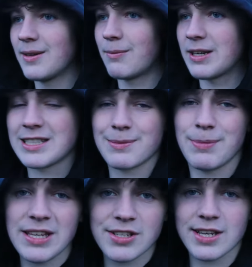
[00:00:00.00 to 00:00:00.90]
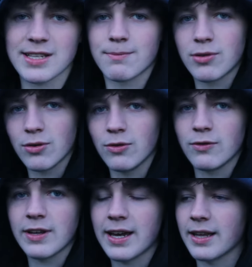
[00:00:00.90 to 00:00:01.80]
my speech has
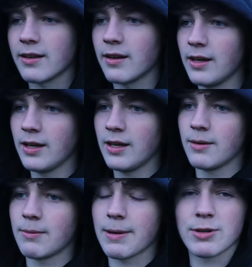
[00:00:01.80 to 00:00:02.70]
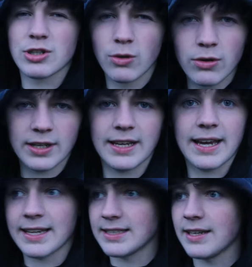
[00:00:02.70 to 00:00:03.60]
improved and my maturity
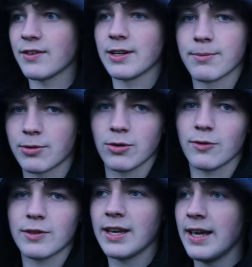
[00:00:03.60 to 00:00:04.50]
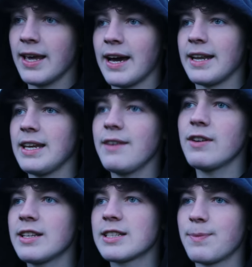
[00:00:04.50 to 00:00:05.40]
has even improved. And
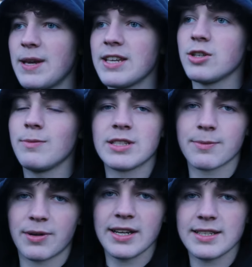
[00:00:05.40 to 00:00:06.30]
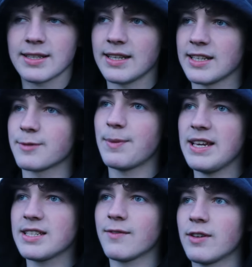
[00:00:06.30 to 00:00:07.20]
even in the space, you'd be surprised, in the
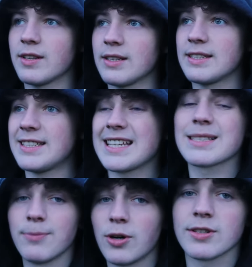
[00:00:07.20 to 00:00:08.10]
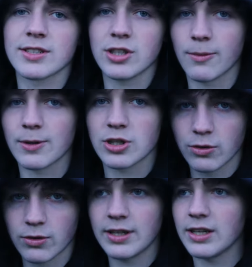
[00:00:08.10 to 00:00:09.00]
space of a six months, your
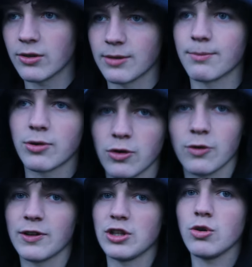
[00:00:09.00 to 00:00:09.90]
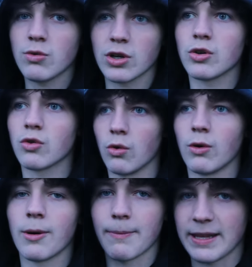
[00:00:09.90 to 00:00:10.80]
maturity could improve and you could
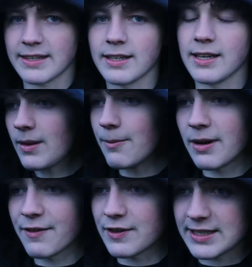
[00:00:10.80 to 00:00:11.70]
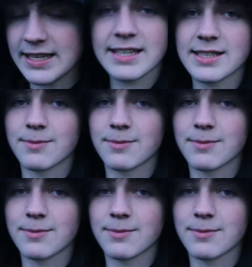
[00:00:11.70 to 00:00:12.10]
grow up mentally. My physique has